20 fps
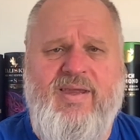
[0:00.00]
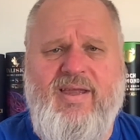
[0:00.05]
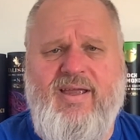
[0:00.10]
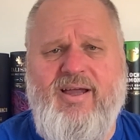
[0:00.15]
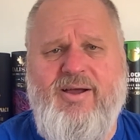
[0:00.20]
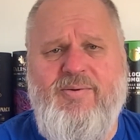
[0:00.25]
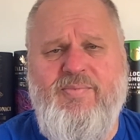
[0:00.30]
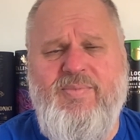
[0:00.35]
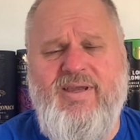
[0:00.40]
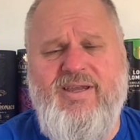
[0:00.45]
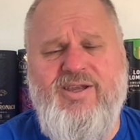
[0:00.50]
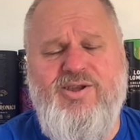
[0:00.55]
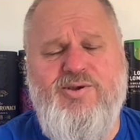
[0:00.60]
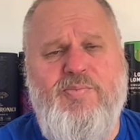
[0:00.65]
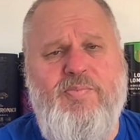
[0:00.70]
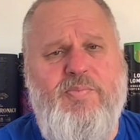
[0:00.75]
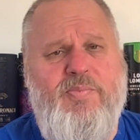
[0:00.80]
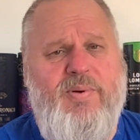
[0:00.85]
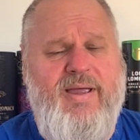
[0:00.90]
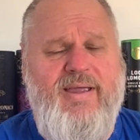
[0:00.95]
I mean, you're
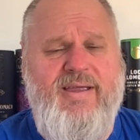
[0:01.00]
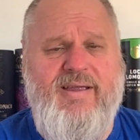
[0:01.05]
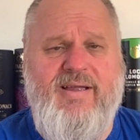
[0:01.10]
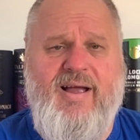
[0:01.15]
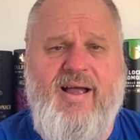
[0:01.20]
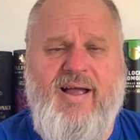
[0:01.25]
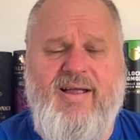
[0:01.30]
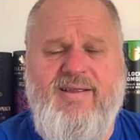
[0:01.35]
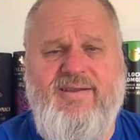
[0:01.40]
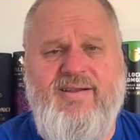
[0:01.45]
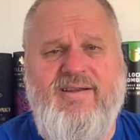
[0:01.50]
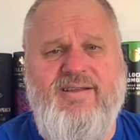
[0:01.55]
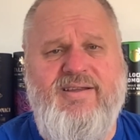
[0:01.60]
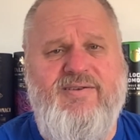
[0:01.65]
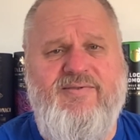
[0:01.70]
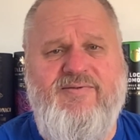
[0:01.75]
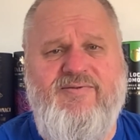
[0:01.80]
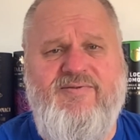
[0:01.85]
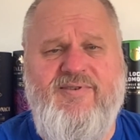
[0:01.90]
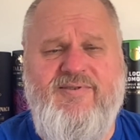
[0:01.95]
paying
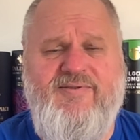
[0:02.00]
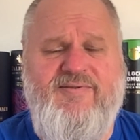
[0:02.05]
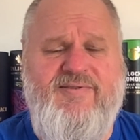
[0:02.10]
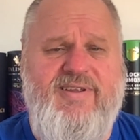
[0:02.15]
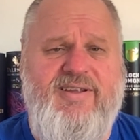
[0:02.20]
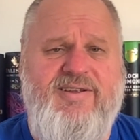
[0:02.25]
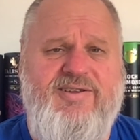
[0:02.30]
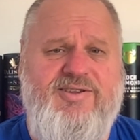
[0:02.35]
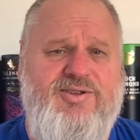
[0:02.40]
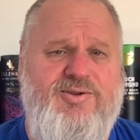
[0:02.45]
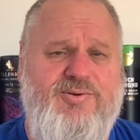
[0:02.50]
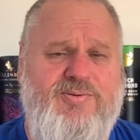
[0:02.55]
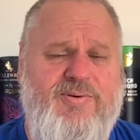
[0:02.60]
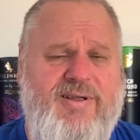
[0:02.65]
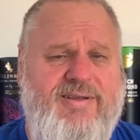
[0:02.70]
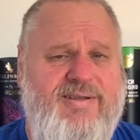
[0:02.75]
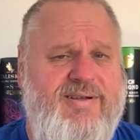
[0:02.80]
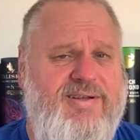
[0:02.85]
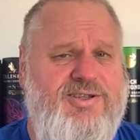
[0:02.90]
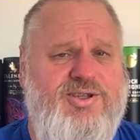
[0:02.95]
150,
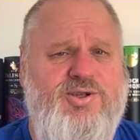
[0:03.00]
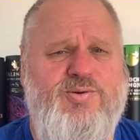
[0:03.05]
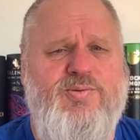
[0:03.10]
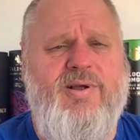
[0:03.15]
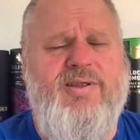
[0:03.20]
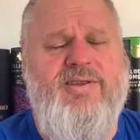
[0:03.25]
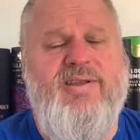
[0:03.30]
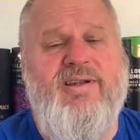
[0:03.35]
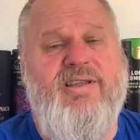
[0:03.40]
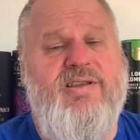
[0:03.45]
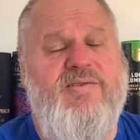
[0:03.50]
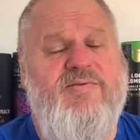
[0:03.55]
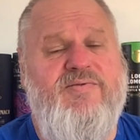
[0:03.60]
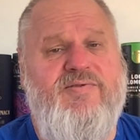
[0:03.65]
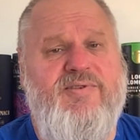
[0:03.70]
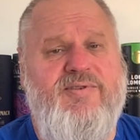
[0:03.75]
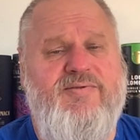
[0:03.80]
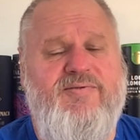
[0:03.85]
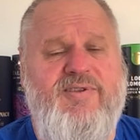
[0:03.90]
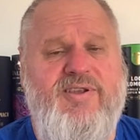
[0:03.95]
200,
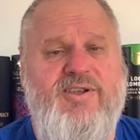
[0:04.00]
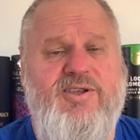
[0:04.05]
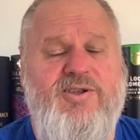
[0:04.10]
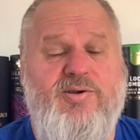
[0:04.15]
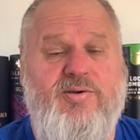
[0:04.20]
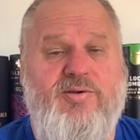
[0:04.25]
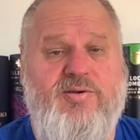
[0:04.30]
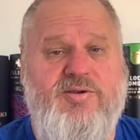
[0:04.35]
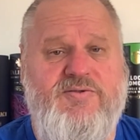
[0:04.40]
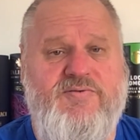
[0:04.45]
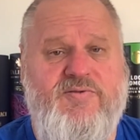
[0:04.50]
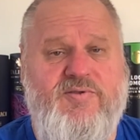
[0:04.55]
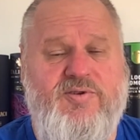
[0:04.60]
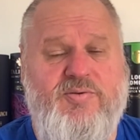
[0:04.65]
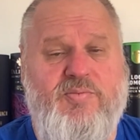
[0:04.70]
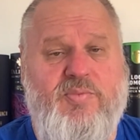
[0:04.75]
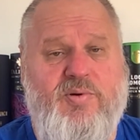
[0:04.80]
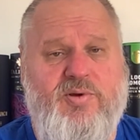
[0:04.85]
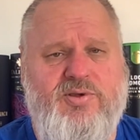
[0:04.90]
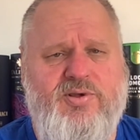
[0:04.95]
250 euros for a
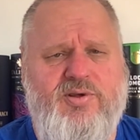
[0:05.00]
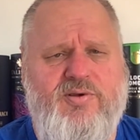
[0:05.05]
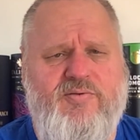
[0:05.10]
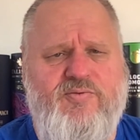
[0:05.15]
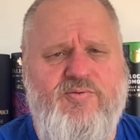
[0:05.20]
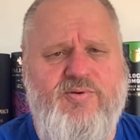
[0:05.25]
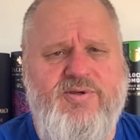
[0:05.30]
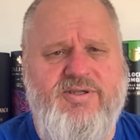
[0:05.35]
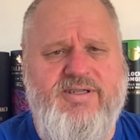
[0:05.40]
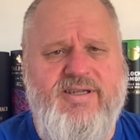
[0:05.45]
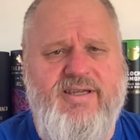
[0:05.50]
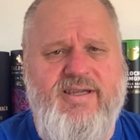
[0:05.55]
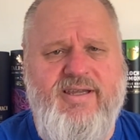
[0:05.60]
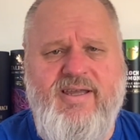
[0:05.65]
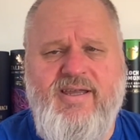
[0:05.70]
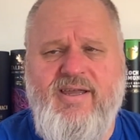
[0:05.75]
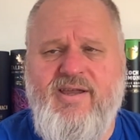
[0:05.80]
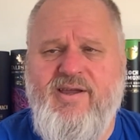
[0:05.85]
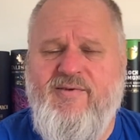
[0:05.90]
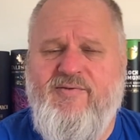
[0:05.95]
bottle of whiskey.
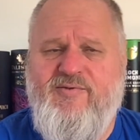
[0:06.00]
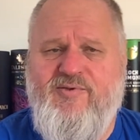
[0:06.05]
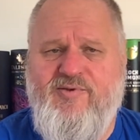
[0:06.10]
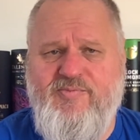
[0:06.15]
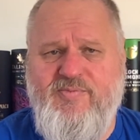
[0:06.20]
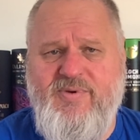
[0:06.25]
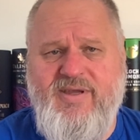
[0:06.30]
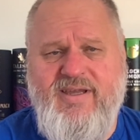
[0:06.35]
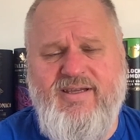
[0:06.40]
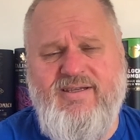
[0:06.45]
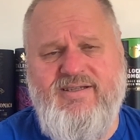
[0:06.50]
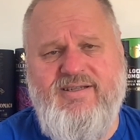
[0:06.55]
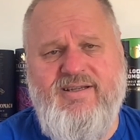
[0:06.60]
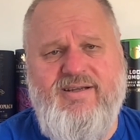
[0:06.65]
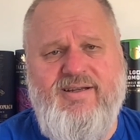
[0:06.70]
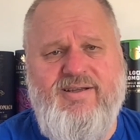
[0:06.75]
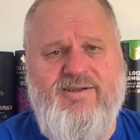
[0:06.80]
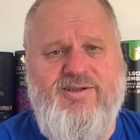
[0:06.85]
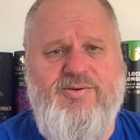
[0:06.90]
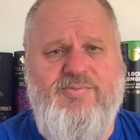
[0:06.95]
For me, it's a
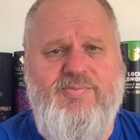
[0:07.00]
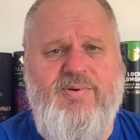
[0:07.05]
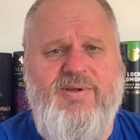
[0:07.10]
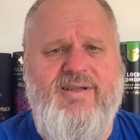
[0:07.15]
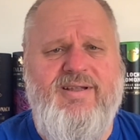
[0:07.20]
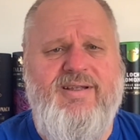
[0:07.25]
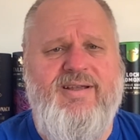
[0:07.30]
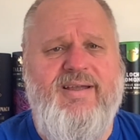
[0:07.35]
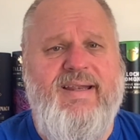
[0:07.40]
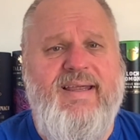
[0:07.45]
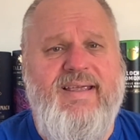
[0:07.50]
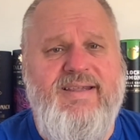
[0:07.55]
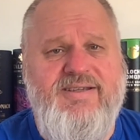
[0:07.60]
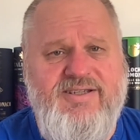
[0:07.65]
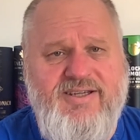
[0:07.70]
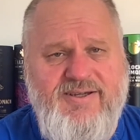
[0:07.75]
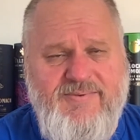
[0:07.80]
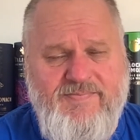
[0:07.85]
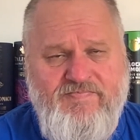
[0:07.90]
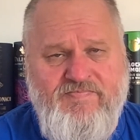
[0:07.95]
little bit
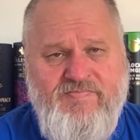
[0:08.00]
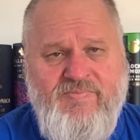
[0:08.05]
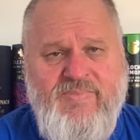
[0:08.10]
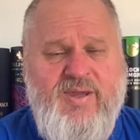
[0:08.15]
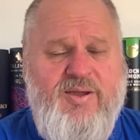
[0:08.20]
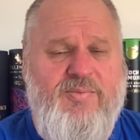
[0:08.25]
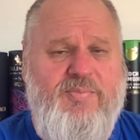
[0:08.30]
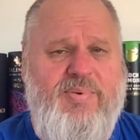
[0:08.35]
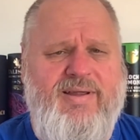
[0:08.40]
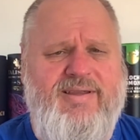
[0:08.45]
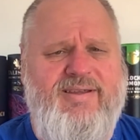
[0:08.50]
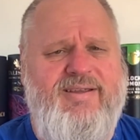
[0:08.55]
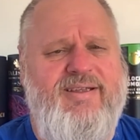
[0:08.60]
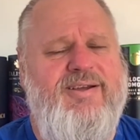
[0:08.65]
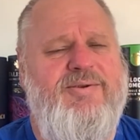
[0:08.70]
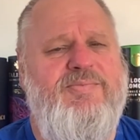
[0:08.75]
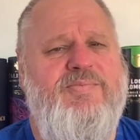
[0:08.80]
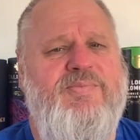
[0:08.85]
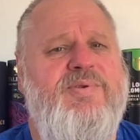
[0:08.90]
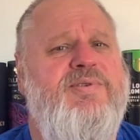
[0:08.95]
crazy, but
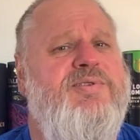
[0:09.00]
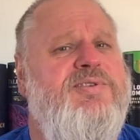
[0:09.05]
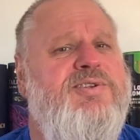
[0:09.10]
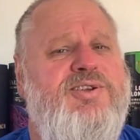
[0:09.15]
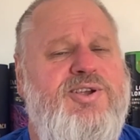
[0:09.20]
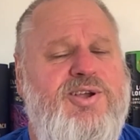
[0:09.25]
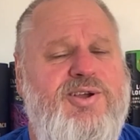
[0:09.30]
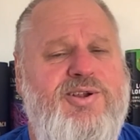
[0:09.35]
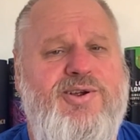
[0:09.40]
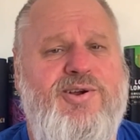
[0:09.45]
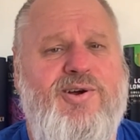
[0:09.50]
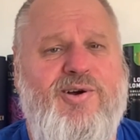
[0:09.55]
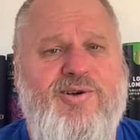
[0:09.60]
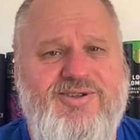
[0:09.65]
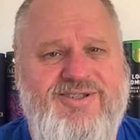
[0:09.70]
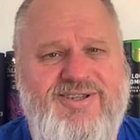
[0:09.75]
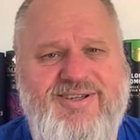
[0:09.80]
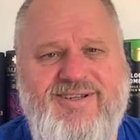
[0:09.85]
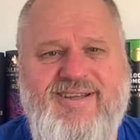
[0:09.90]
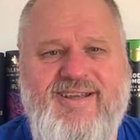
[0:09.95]

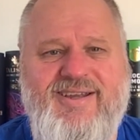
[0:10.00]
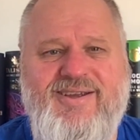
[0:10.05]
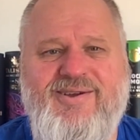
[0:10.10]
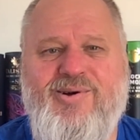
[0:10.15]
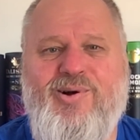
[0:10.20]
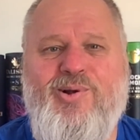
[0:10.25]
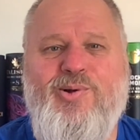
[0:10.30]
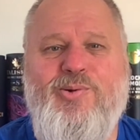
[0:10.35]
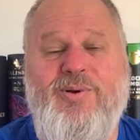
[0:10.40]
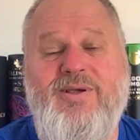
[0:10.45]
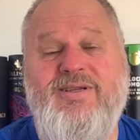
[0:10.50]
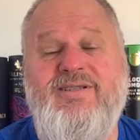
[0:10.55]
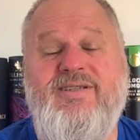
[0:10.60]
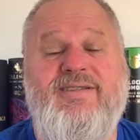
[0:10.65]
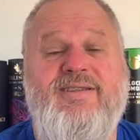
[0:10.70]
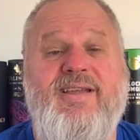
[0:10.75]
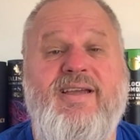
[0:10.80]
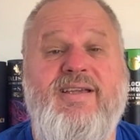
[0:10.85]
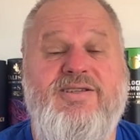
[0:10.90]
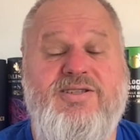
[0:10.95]
curiosity always
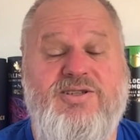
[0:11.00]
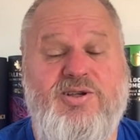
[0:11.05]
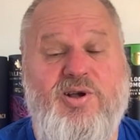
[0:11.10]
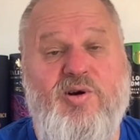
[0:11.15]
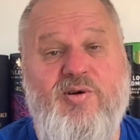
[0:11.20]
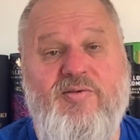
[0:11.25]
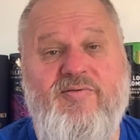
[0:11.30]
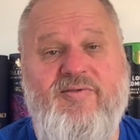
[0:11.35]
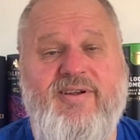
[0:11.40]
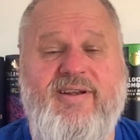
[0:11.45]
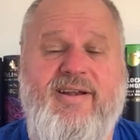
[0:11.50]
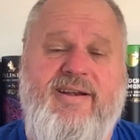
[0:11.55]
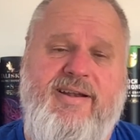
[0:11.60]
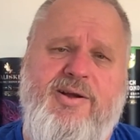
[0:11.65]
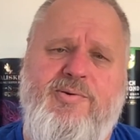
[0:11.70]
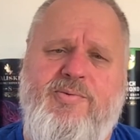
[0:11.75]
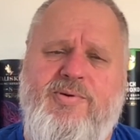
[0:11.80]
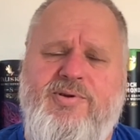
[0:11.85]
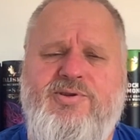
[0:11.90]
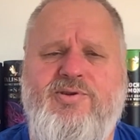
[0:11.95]
takes over, and I
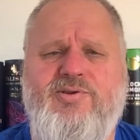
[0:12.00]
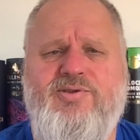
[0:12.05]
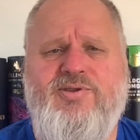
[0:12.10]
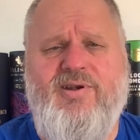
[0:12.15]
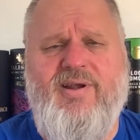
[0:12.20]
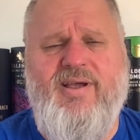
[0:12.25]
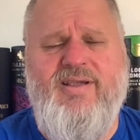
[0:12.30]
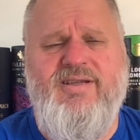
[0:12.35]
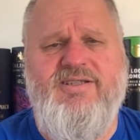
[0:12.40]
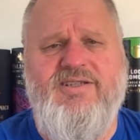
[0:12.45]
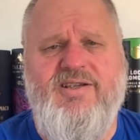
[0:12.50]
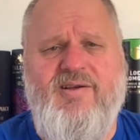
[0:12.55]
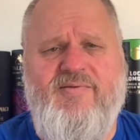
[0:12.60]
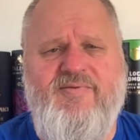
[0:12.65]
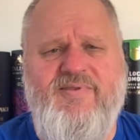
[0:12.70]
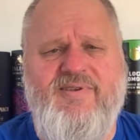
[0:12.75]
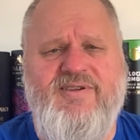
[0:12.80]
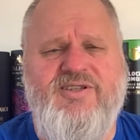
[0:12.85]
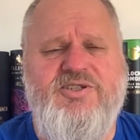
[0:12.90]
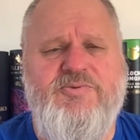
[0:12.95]
want to try
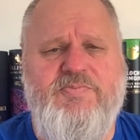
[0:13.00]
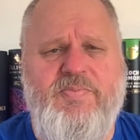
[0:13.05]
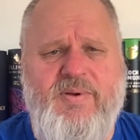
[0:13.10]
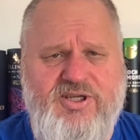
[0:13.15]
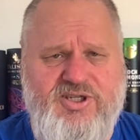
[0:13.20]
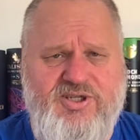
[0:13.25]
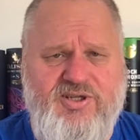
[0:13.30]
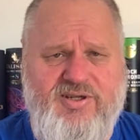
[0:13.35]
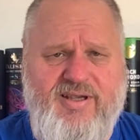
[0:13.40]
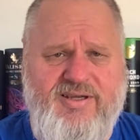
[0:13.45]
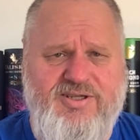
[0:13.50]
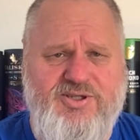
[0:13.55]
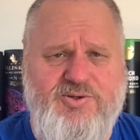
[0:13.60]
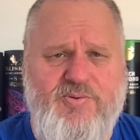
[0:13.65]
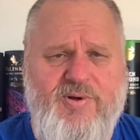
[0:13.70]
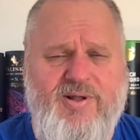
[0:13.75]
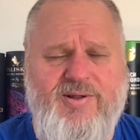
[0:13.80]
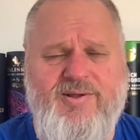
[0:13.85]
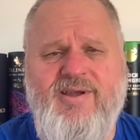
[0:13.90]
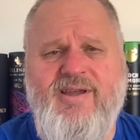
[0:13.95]
something special as
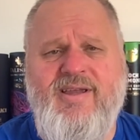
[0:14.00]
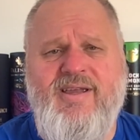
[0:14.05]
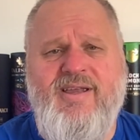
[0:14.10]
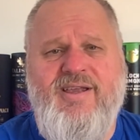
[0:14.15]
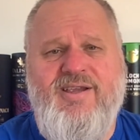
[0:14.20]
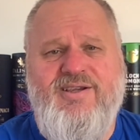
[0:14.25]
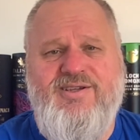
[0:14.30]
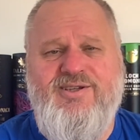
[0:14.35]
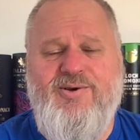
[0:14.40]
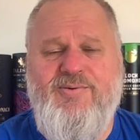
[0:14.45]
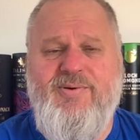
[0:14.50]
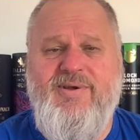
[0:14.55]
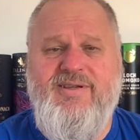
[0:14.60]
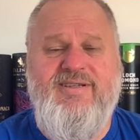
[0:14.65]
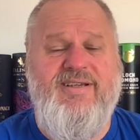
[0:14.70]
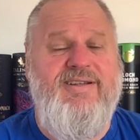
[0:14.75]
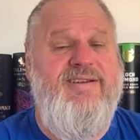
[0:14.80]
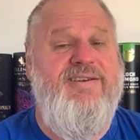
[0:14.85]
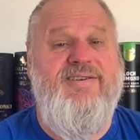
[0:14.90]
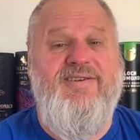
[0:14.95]
well. So
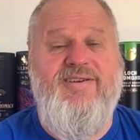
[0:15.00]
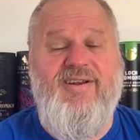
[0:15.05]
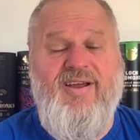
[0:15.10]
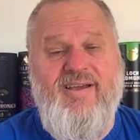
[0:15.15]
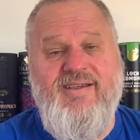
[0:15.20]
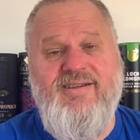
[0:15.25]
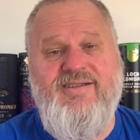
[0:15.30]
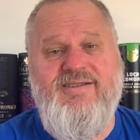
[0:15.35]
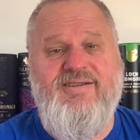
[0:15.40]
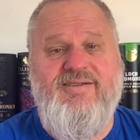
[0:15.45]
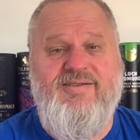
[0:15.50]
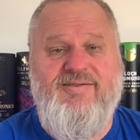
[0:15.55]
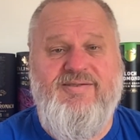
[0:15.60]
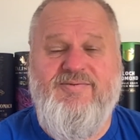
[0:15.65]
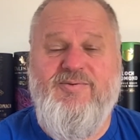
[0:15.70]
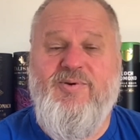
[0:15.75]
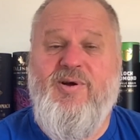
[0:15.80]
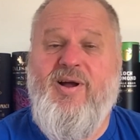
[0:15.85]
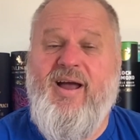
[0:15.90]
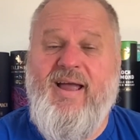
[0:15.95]
it's a nice
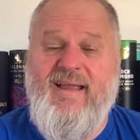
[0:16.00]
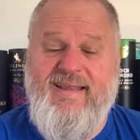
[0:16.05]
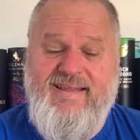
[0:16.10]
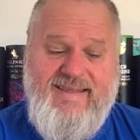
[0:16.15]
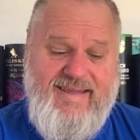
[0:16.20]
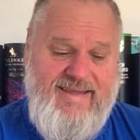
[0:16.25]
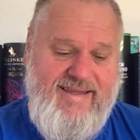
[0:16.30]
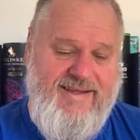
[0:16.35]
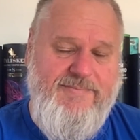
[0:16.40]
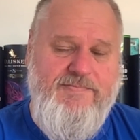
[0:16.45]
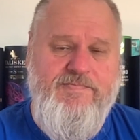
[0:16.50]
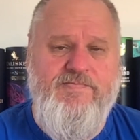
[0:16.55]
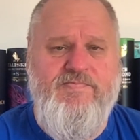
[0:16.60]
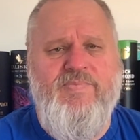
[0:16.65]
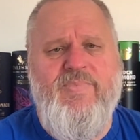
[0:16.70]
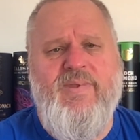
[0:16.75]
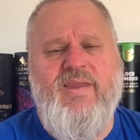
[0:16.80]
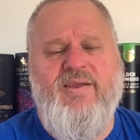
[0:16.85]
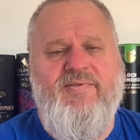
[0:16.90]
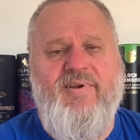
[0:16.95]
idea
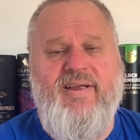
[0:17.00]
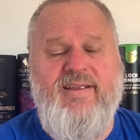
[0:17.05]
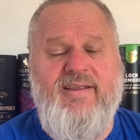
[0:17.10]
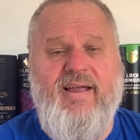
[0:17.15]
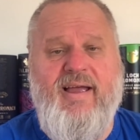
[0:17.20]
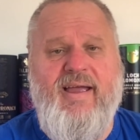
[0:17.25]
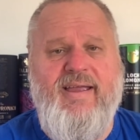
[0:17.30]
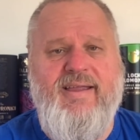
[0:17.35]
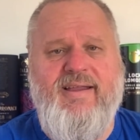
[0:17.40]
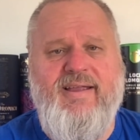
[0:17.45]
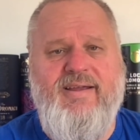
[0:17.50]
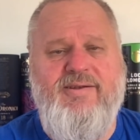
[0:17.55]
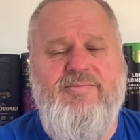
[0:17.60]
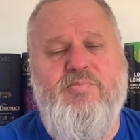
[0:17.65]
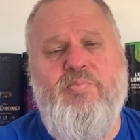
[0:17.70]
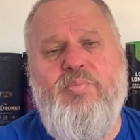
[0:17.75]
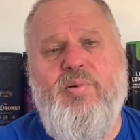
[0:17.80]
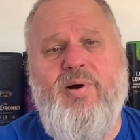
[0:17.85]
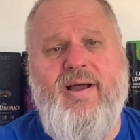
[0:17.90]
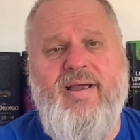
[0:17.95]
that I can
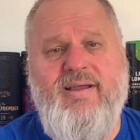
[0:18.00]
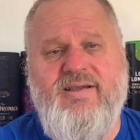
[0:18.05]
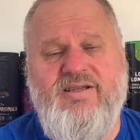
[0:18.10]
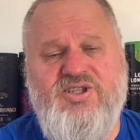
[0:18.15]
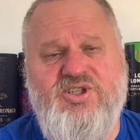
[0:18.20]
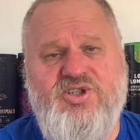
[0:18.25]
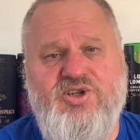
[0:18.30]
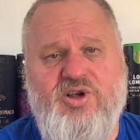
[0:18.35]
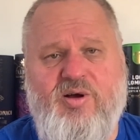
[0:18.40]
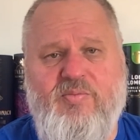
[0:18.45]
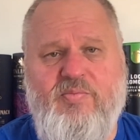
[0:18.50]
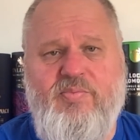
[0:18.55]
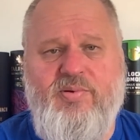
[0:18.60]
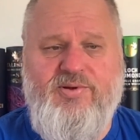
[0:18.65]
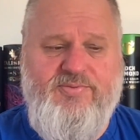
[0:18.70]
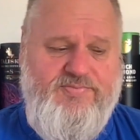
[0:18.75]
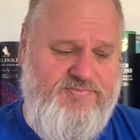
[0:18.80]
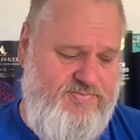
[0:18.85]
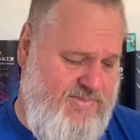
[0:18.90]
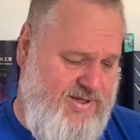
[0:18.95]
buy a
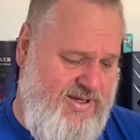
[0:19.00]
sample.